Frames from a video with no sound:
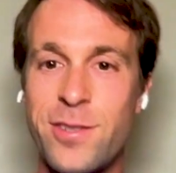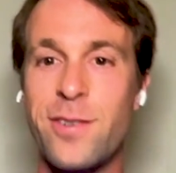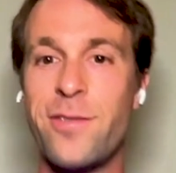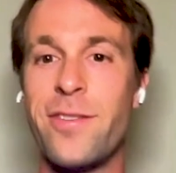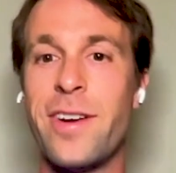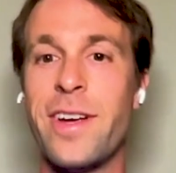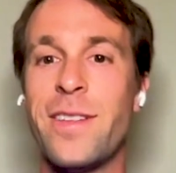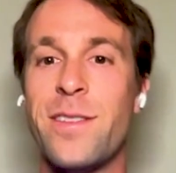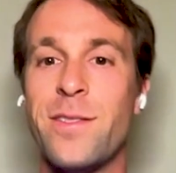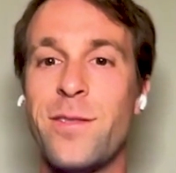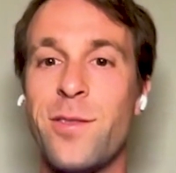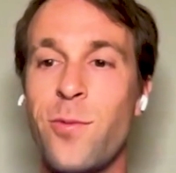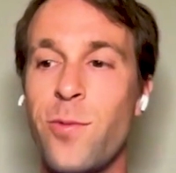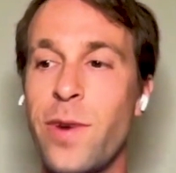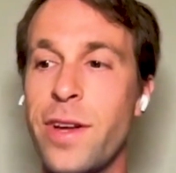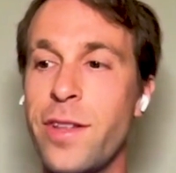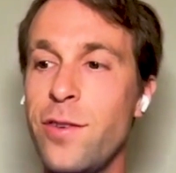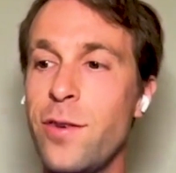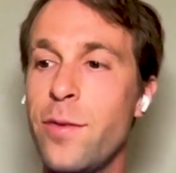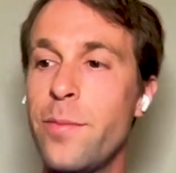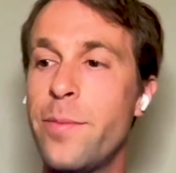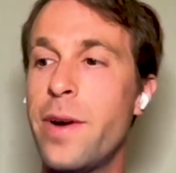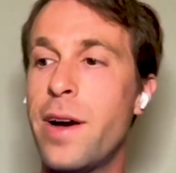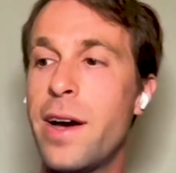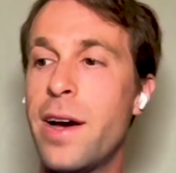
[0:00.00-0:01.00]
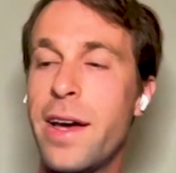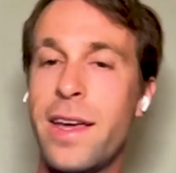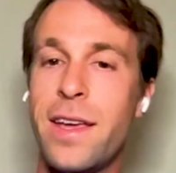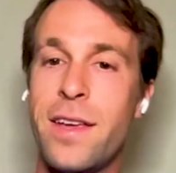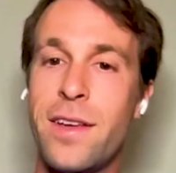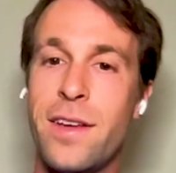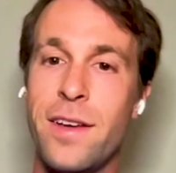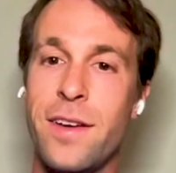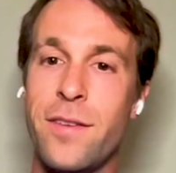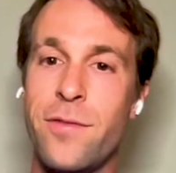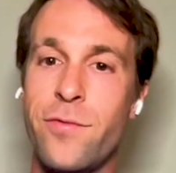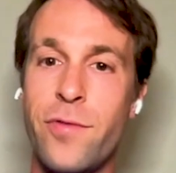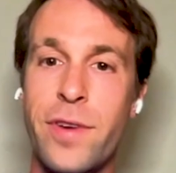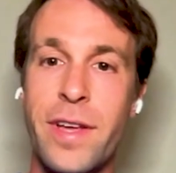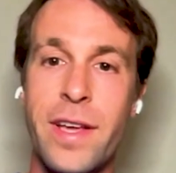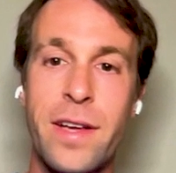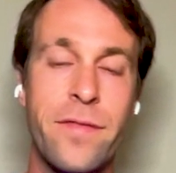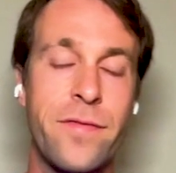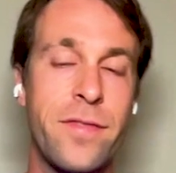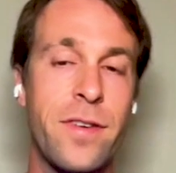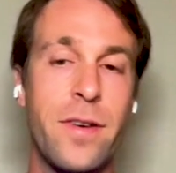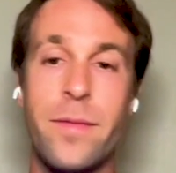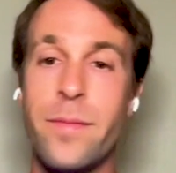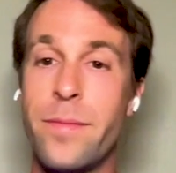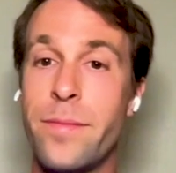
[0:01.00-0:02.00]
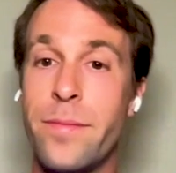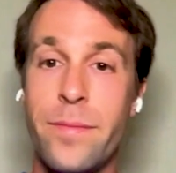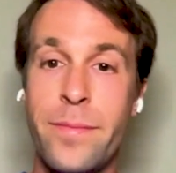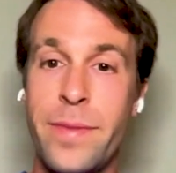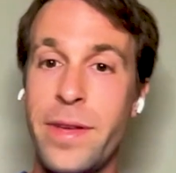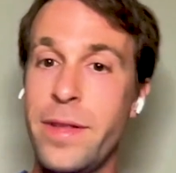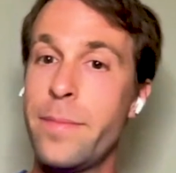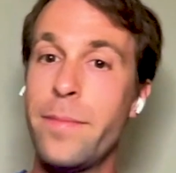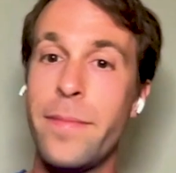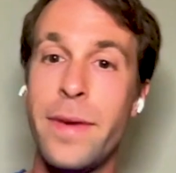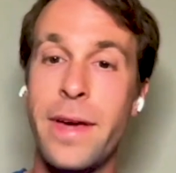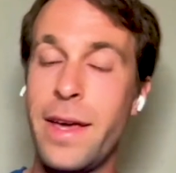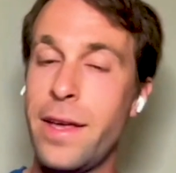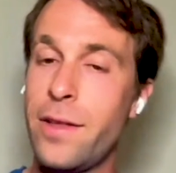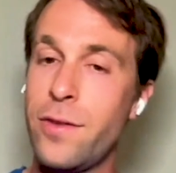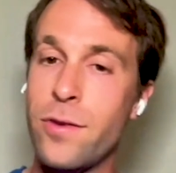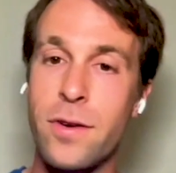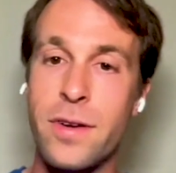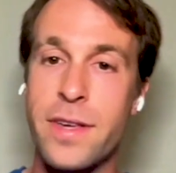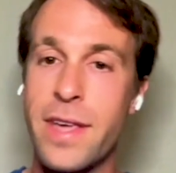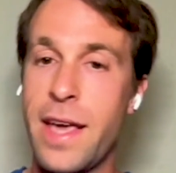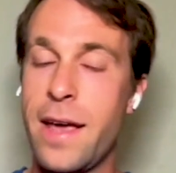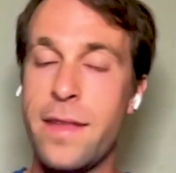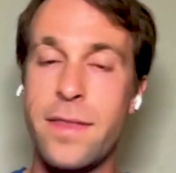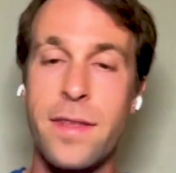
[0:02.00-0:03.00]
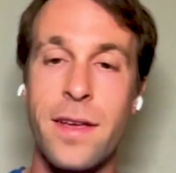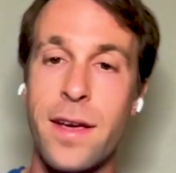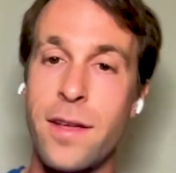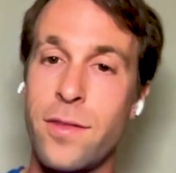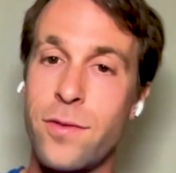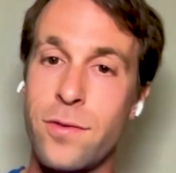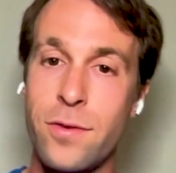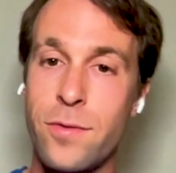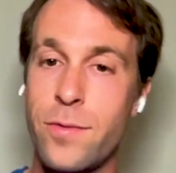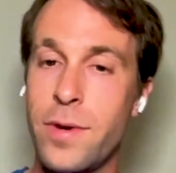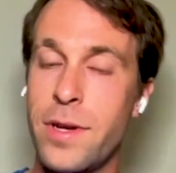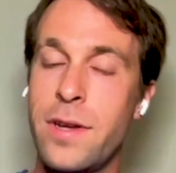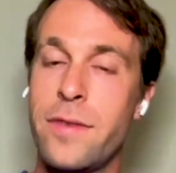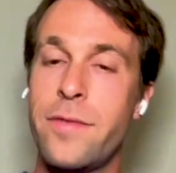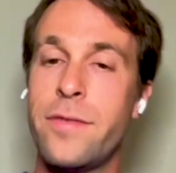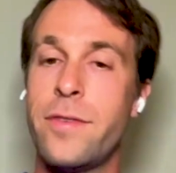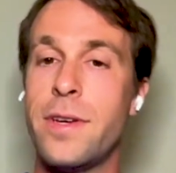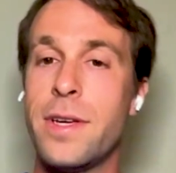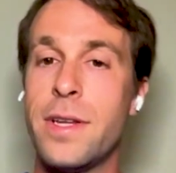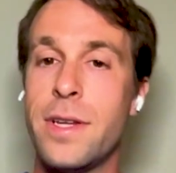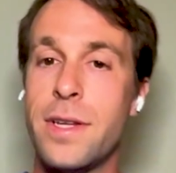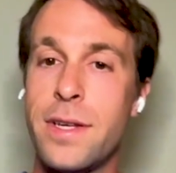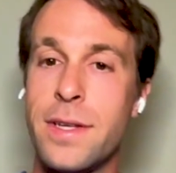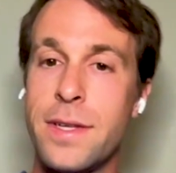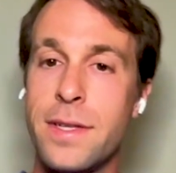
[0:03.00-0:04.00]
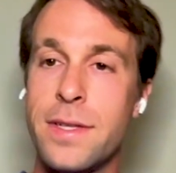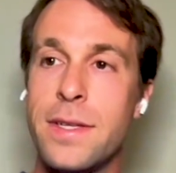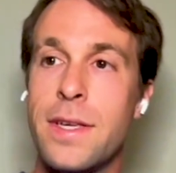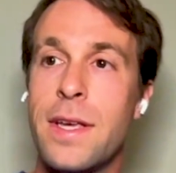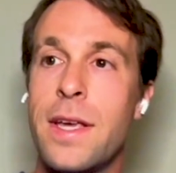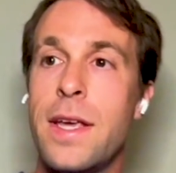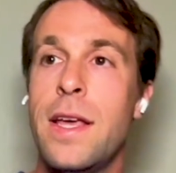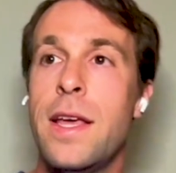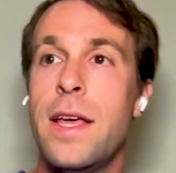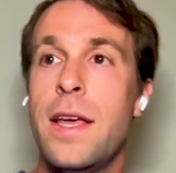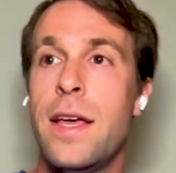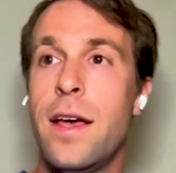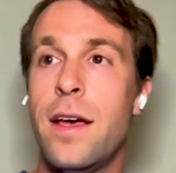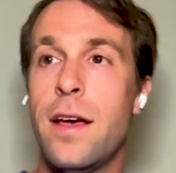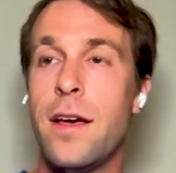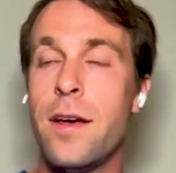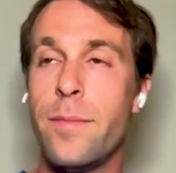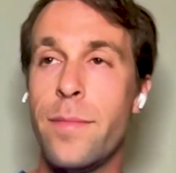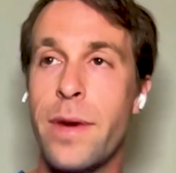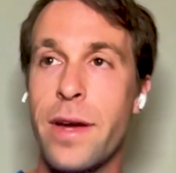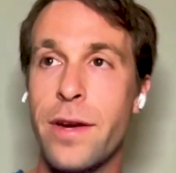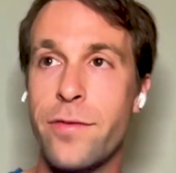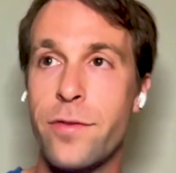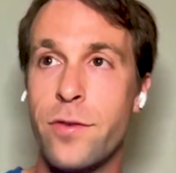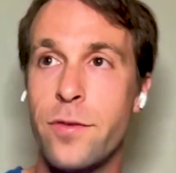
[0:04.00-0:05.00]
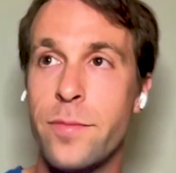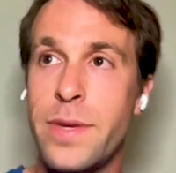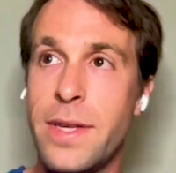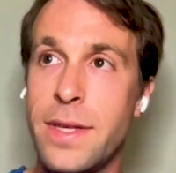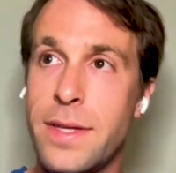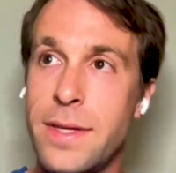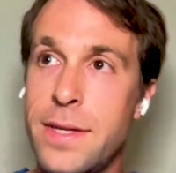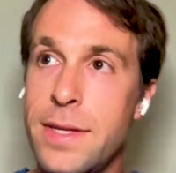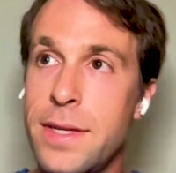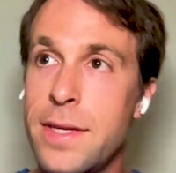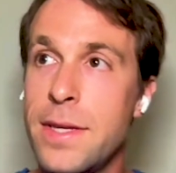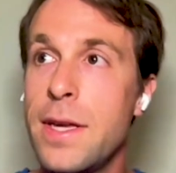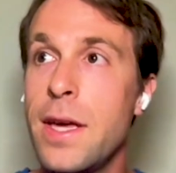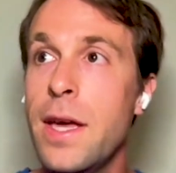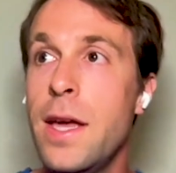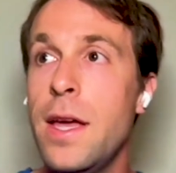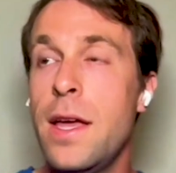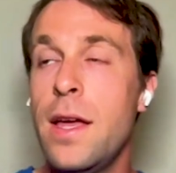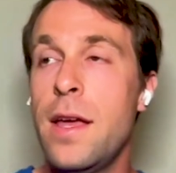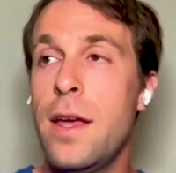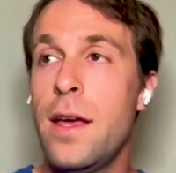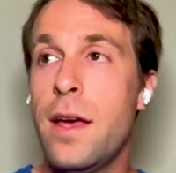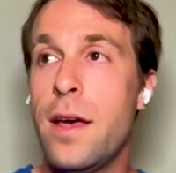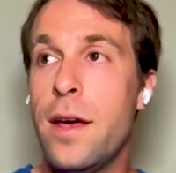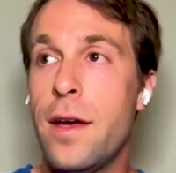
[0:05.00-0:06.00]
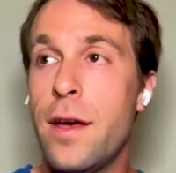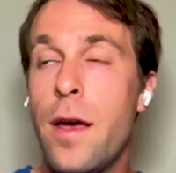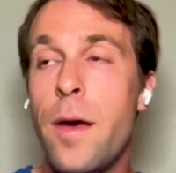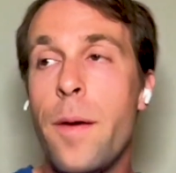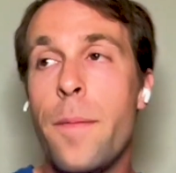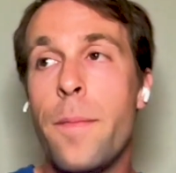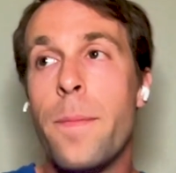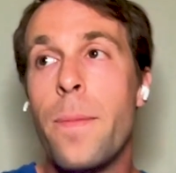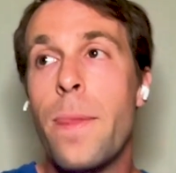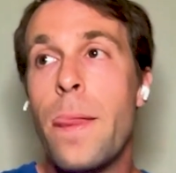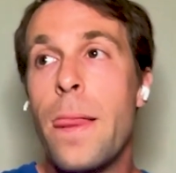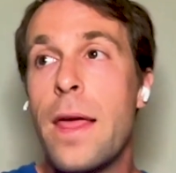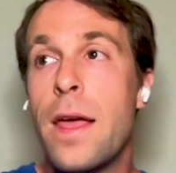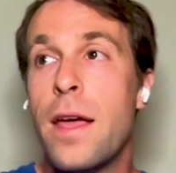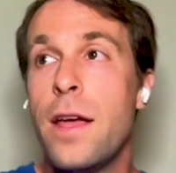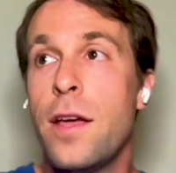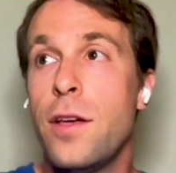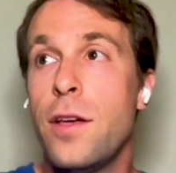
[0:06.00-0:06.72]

So right, so when you buy a rig from Bitmain or Canaan or whatever it is, a uh, MicroBT, um,